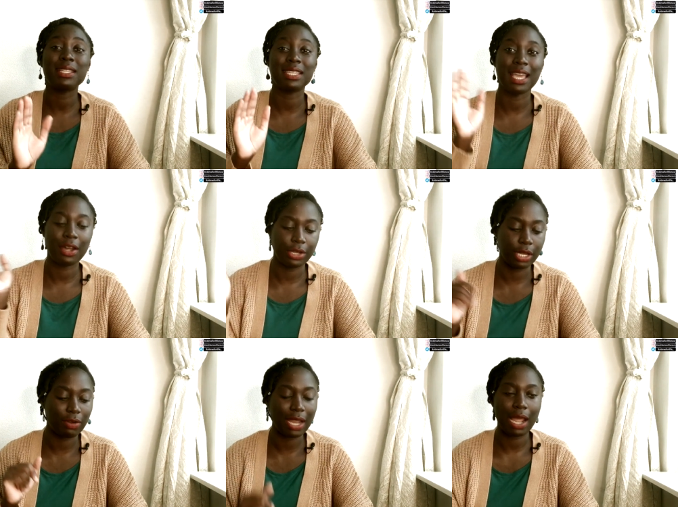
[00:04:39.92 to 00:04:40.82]
ticket out of
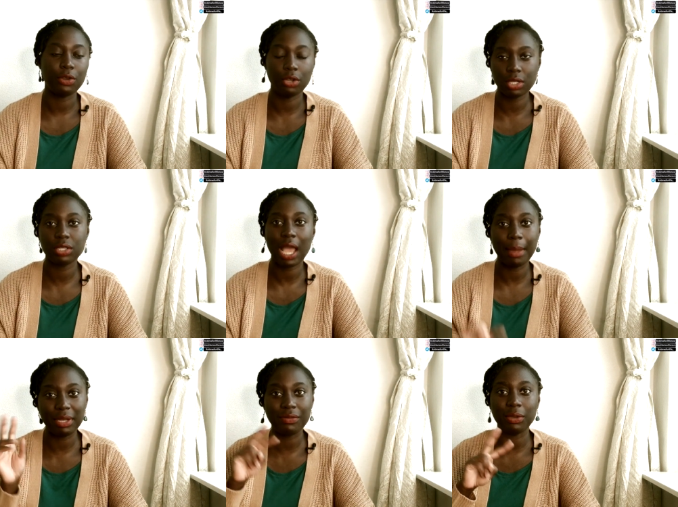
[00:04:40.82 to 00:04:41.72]
here right now. Not
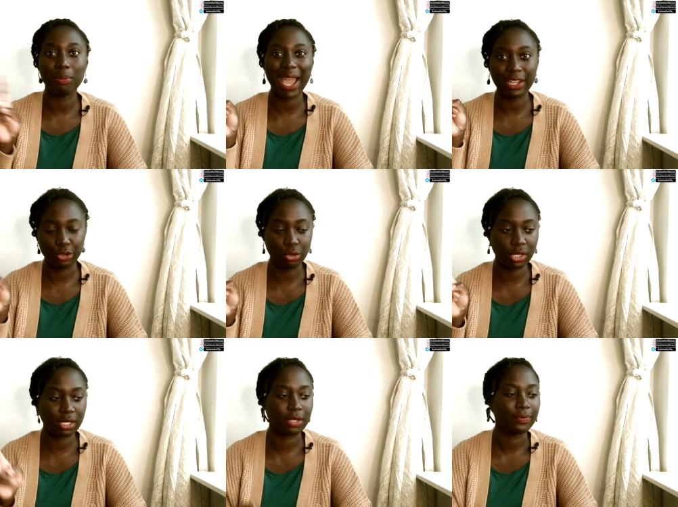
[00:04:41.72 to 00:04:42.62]
I'm leaving, by
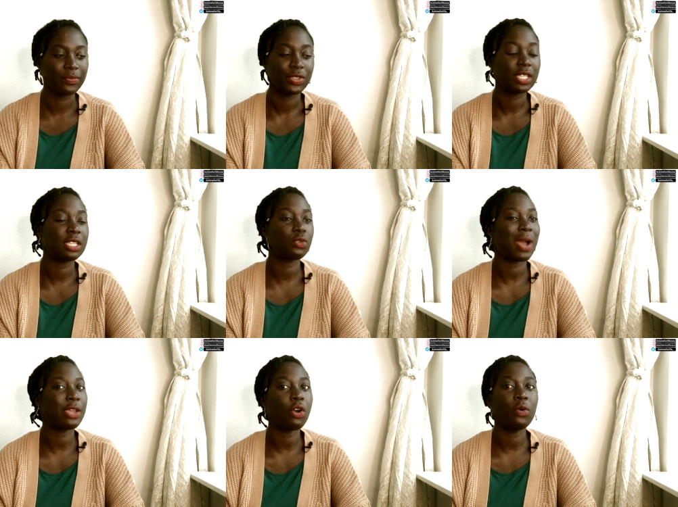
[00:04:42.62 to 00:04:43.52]
deuces. And this is
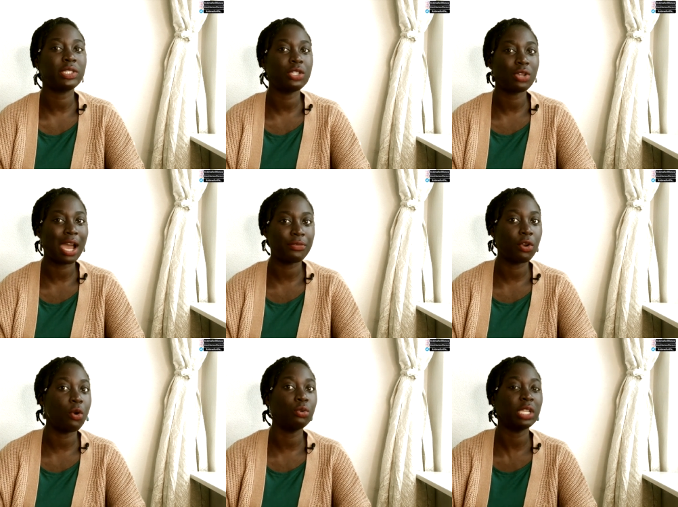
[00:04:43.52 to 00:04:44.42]
why you always need to have
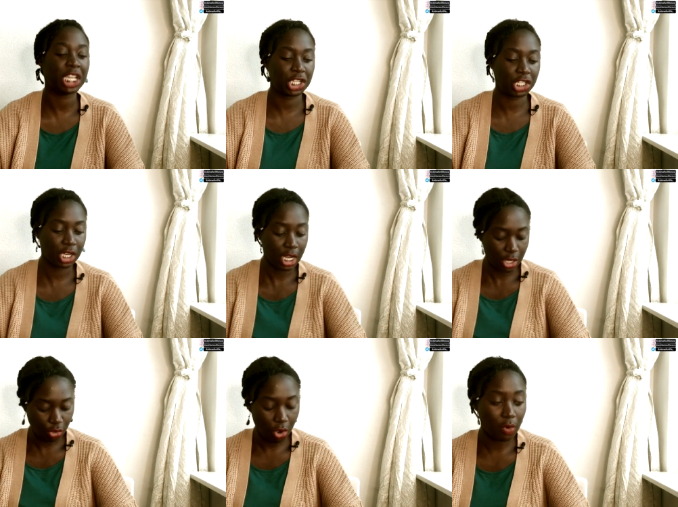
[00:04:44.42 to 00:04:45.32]
your own ish.
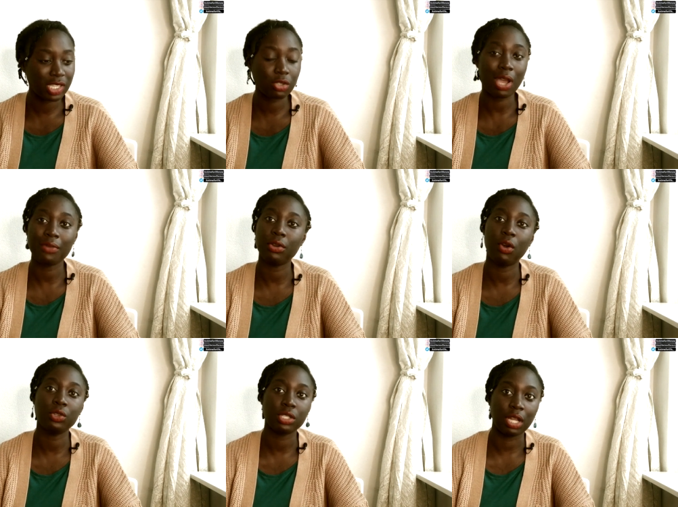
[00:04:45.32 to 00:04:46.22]
You always need to have your
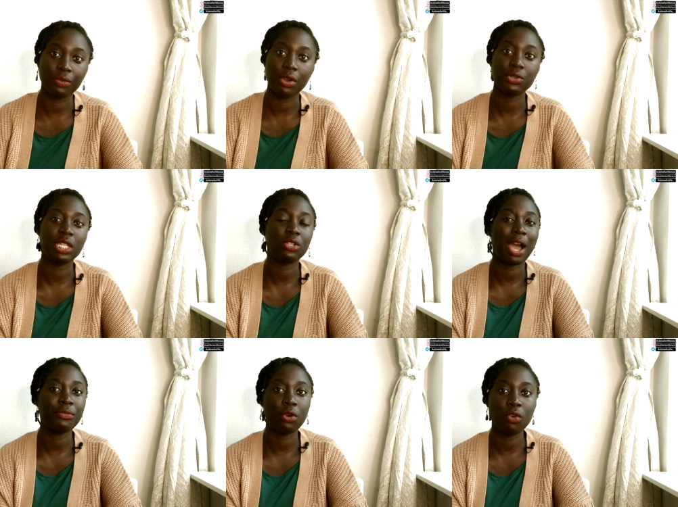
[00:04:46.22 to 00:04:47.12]
own stuff. You always need to
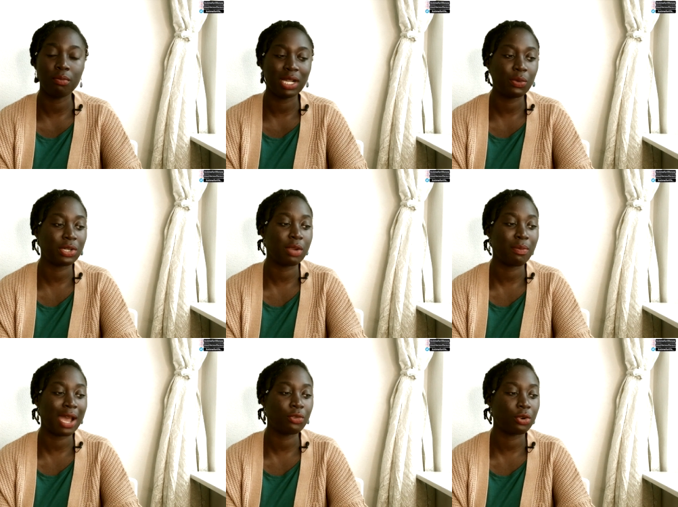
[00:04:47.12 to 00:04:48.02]
have your own money, whether a
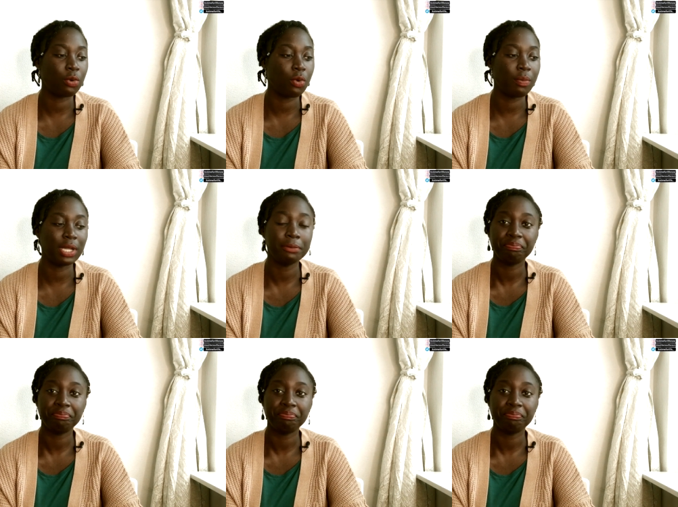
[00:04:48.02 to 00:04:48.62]
man or a woman.